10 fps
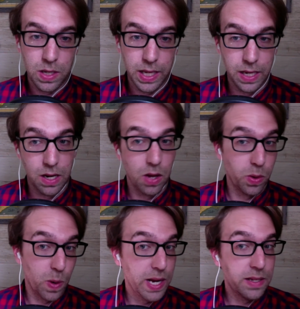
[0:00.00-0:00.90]
in other
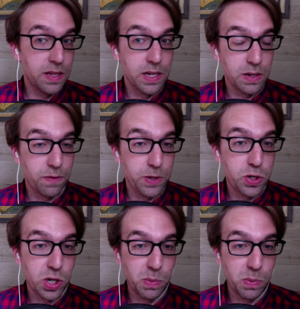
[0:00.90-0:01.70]
ways in the near future,